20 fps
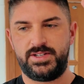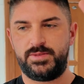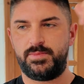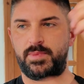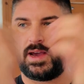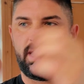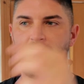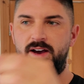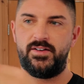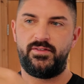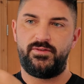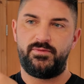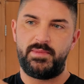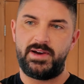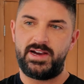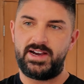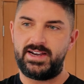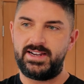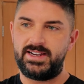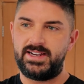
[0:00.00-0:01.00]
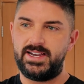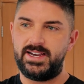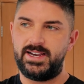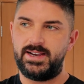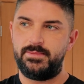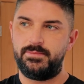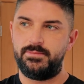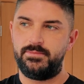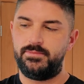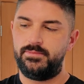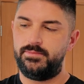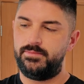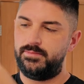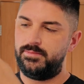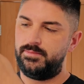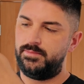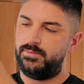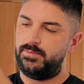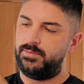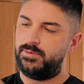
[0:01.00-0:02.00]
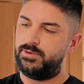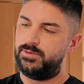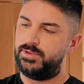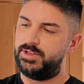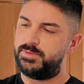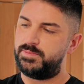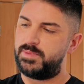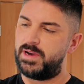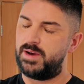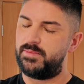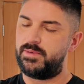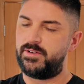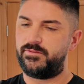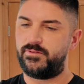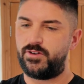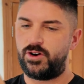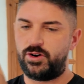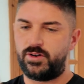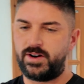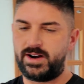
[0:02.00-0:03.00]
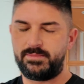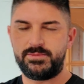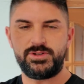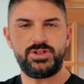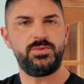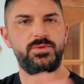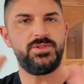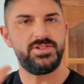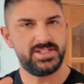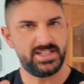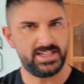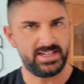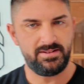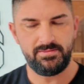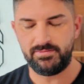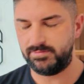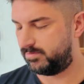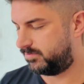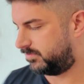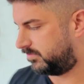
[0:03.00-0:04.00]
part of my forearm. So we'll see.